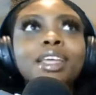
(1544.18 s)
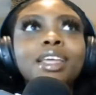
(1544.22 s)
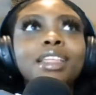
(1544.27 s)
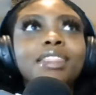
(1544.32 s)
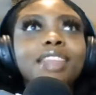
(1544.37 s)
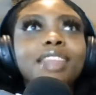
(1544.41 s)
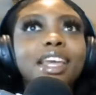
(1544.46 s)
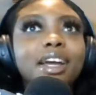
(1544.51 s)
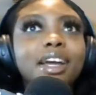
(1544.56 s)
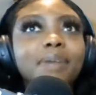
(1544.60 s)

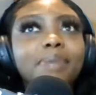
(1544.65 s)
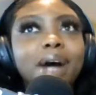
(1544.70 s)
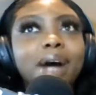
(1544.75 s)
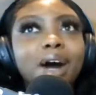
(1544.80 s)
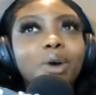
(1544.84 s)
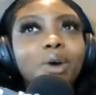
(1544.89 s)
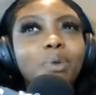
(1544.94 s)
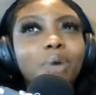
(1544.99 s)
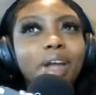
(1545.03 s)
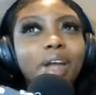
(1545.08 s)
think
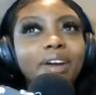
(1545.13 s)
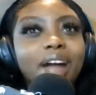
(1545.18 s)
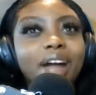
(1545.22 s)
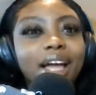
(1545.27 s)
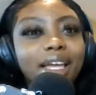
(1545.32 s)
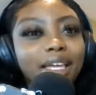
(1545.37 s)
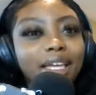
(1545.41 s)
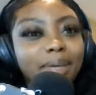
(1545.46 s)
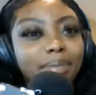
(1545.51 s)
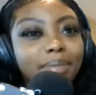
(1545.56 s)
about where
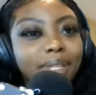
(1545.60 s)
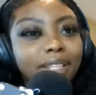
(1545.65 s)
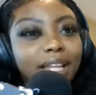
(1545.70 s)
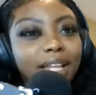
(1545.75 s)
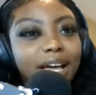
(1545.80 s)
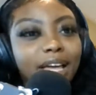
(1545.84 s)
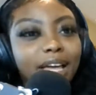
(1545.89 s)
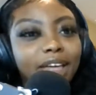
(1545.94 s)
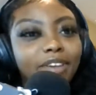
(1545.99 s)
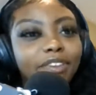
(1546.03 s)
I am in
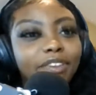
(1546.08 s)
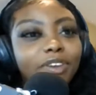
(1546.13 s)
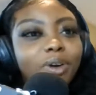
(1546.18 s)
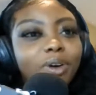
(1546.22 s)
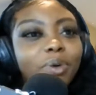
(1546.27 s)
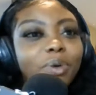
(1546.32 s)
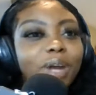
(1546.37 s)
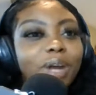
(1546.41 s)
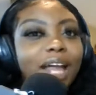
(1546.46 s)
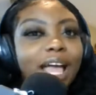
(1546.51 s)
life,
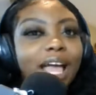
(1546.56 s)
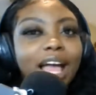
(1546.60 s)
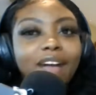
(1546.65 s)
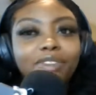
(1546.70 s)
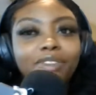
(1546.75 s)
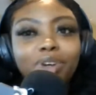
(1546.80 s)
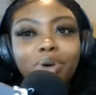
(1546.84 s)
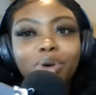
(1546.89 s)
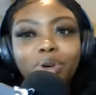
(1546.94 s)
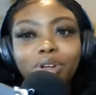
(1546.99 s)
what I
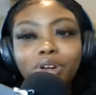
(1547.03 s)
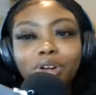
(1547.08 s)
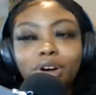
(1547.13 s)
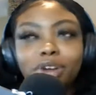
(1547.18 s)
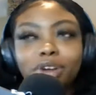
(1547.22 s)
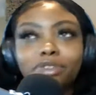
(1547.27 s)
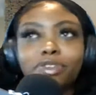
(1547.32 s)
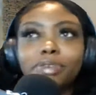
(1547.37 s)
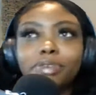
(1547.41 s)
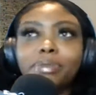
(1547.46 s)
have going
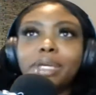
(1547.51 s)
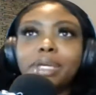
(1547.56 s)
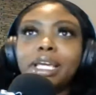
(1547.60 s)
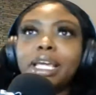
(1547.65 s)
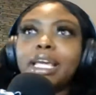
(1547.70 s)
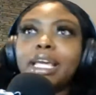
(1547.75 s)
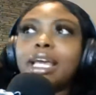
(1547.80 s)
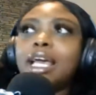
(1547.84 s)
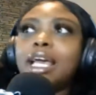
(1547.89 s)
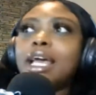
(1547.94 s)
on for
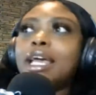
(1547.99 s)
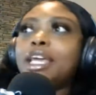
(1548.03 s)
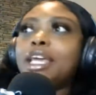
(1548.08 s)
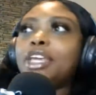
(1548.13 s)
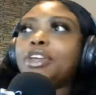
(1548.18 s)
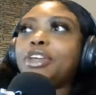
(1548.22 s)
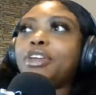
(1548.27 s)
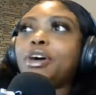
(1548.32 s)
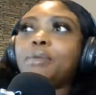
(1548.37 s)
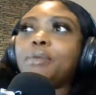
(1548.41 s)
me,
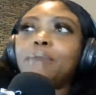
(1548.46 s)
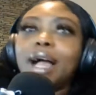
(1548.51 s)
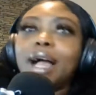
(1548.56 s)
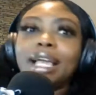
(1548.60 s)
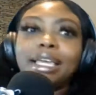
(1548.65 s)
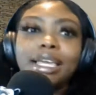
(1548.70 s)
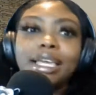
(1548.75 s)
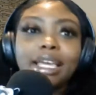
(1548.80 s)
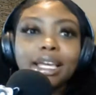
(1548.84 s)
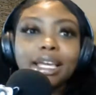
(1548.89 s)

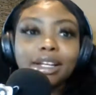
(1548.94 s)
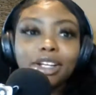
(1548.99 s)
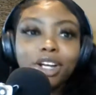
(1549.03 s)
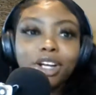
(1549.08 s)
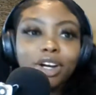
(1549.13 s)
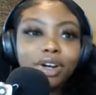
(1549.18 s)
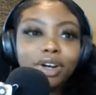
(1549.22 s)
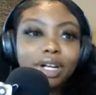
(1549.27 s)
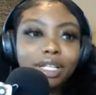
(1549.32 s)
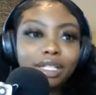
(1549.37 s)
my kid
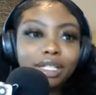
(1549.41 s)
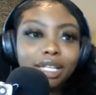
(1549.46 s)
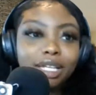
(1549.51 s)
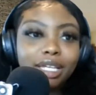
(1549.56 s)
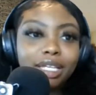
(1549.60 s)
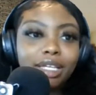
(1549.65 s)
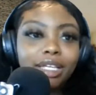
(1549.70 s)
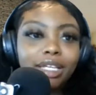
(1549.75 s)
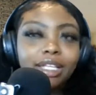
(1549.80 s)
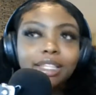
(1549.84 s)

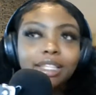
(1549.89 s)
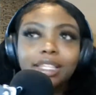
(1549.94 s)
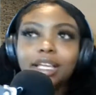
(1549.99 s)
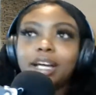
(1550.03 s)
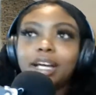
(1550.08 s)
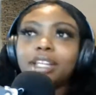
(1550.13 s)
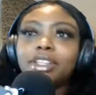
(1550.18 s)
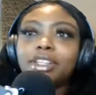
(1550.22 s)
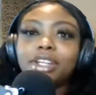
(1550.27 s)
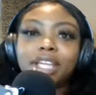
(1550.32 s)
currently,
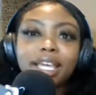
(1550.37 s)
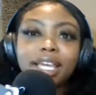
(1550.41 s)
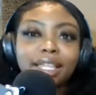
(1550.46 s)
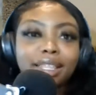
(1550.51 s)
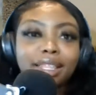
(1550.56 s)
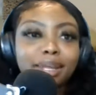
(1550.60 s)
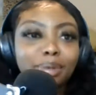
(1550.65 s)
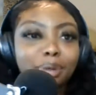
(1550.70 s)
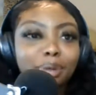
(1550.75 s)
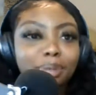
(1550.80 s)
the other
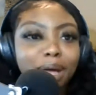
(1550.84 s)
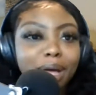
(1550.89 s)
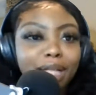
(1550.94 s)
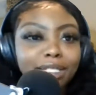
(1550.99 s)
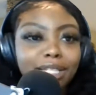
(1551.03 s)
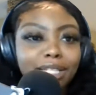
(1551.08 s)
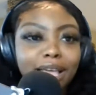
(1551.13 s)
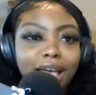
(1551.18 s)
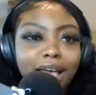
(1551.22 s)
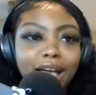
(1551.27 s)
kid that I'm
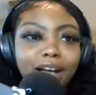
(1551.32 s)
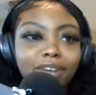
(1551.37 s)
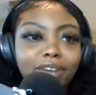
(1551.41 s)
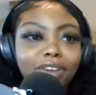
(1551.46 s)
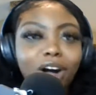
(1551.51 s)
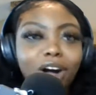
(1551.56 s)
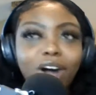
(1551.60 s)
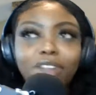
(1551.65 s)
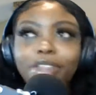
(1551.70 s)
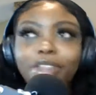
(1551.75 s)
about to
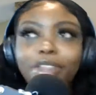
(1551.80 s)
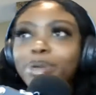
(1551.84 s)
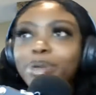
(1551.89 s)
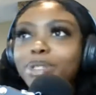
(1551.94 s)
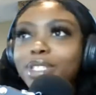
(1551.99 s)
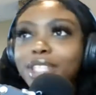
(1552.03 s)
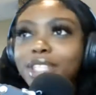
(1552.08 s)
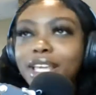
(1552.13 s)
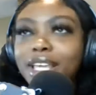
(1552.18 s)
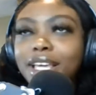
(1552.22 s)
have, all
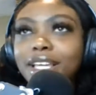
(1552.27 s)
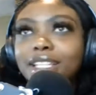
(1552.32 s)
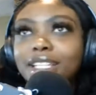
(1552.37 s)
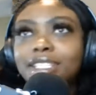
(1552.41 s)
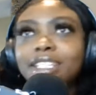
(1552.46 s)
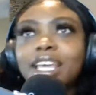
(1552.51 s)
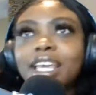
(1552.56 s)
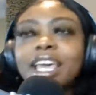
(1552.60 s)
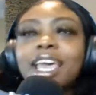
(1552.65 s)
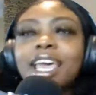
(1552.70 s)
those
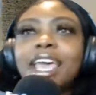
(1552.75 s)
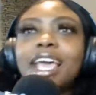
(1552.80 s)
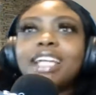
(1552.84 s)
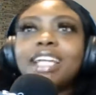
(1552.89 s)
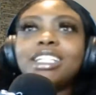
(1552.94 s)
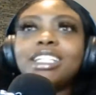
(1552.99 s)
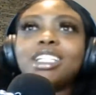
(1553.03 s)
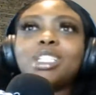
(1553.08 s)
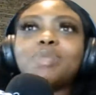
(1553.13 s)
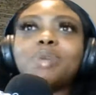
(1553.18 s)
things,
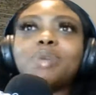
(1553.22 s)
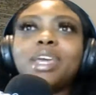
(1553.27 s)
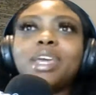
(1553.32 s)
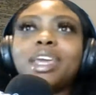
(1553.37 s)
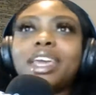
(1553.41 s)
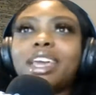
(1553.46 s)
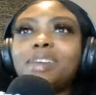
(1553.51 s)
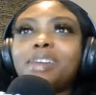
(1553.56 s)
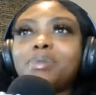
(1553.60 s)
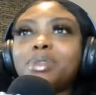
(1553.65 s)
and just
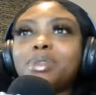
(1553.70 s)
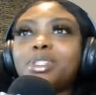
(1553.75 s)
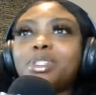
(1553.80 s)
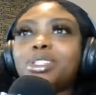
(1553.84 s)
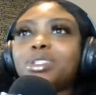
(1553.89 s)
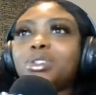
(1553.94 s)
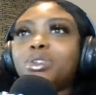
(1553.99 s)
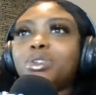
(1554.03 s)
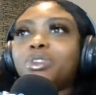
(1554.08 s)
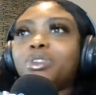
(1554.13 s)
being able
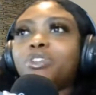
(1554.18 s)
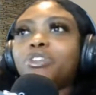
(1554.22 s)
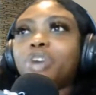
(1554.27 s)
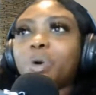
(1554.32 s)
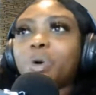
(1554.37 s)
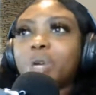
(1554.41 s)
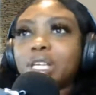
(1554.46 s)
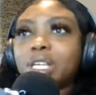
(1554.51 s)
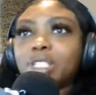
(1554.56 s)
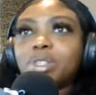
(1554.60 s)
to
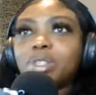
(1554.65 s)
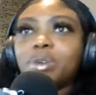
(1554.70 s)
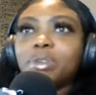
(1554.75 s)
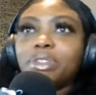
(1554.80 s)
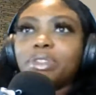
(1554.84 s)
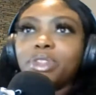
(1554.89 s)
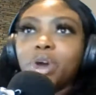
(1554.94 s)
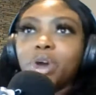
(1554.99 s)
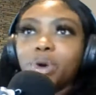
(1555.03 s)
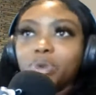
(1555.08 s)
focus
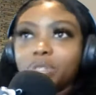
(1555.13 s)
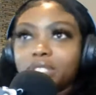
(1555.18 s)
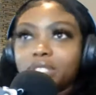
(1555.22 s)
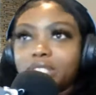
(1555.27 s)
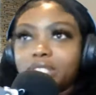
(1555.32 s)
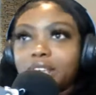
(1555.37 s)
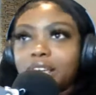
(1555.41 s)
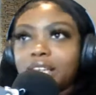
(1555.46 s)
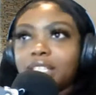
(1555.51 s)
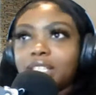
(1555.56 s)
on those
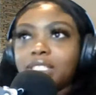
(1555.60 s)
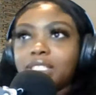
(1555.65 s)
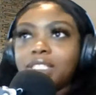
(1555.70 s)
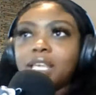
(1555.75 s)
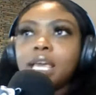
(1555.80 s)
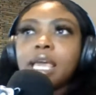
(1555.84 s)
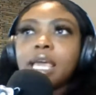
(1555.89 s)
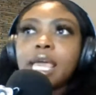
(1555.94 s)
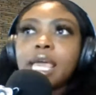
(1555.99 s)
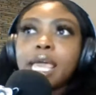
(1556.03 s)
things
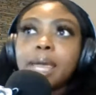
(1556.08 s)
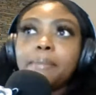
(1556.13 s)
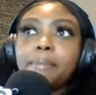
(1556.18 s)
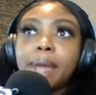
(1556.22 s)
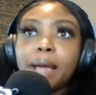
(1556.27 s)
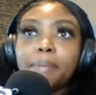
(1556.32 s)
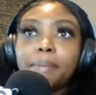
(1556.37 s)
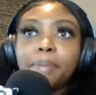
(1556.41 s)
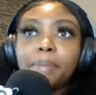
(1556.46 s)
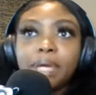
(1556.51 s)
and
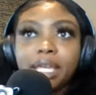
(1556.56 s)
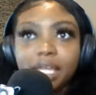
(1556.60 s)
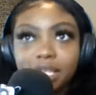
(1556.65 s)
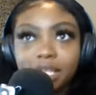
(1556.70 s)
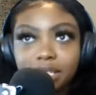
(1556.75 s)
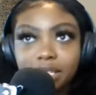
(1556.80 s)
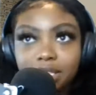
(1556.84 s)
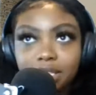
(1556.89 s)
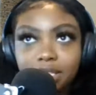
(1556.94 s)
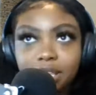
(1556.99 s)
my
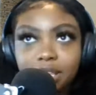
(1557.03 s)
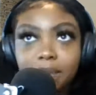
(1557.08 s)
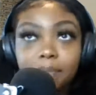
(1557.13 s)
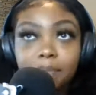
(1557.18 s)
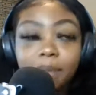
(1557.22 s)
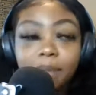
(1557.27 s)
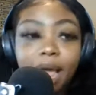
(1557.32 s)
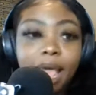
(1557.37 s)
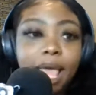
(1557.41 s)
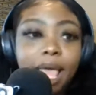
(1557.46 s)
peace
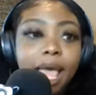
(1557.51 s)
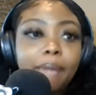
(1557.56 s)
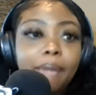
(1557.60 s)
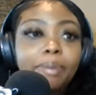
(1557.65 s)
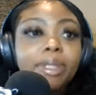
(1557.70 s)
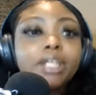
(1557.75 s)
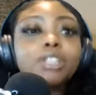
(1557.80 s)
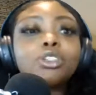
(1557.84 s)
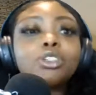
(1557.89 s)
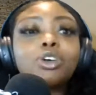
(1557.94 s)
and my
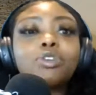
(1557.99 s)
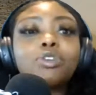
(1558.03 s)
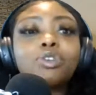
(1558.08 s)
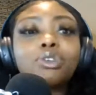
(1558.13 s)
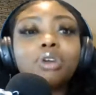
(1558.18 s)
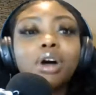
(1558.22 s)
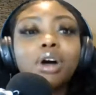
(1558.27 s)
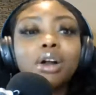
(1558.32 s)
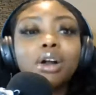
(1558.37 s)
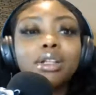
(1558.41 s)
happiness
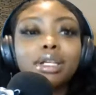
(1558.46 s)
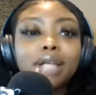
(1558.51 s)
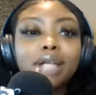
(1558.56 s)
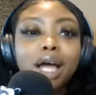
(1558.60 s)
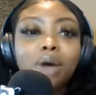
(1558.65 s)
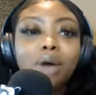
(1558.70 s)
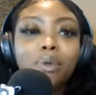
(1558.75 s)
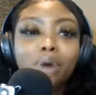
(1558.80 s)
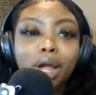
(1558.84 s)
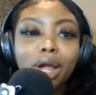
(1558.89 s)
overall, and
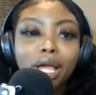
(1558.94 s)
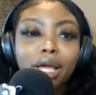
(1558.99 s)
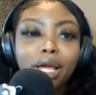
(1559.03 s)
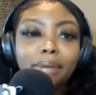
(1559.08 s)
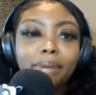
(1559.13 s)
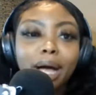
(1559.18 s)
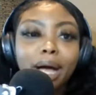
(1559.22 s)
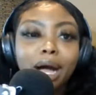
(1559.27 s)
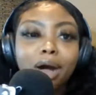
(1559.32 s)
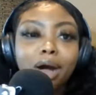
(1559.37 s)
not worrying
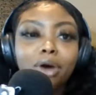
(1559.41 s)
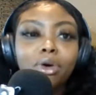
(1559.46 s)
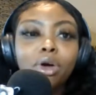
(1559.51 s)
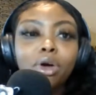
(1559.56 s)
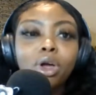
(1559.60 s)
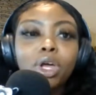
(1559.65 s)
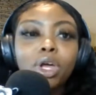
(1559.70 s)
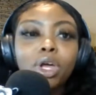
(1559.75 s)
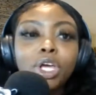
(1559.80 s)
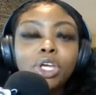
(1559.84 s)
about,
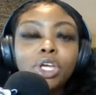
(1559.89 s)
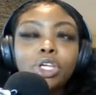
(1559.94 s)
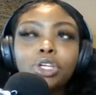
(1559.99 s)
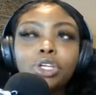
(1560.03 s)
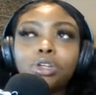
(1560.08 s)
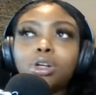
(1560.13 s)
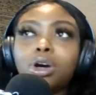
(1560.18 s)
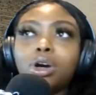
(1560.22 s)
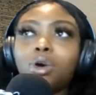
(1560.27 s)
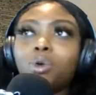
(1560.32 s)

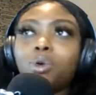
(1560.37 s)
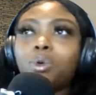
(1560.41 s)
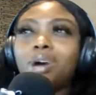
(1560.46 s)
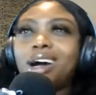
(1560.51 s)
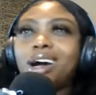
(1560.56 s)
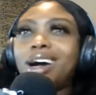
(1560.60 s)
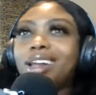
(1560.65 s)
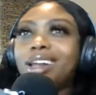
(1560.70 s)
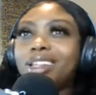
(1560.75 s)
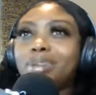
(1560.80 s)

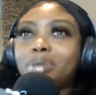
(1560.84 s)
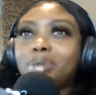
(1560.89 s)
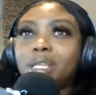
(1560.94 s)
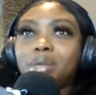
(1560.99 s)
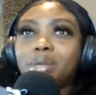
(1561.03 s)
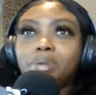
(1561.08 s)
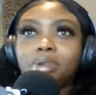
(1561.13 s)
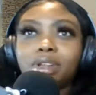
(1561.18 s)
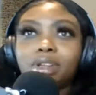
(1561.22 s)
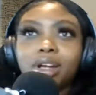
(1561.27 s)
what other
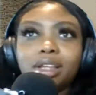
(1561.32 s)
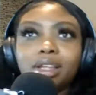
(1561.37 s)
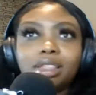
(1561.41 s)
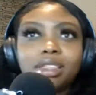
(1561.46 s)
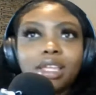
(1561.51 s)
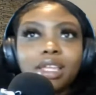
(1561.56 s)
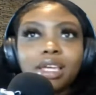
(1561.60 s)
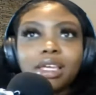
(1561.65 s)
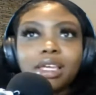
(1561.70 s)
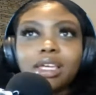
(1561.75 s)
people are
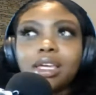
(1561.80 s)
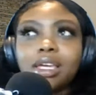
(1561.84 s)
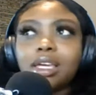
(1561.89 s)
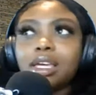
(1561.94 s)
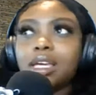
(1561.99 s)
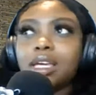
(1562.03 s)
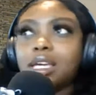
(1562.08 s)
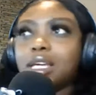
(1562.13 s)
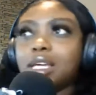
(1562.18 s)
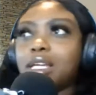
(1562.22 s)

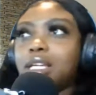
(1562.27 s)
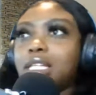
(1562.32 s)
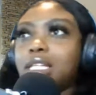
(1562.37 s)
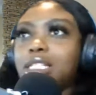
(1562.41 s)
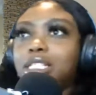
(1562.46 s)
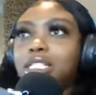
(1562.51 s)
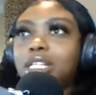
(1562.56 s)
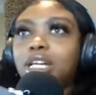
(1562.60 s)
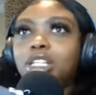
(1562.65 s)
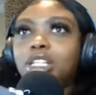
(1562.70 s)
thinking,
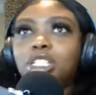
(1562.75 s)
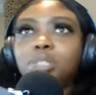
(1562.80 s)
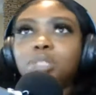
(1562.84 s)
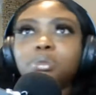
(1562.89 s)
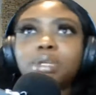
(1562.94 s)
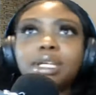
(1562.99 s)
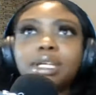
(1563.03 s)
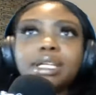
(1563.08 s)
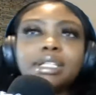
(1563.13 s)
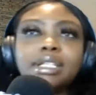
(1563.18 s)

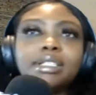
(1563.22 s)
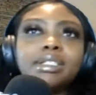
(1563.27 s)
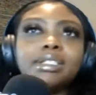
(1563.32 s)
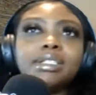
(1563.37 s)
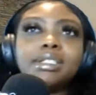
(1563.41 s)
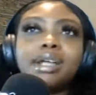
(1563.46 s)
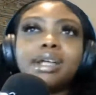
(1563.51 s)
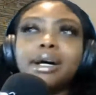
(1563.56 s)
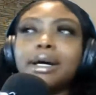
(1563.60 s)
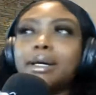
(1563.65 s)
judgments,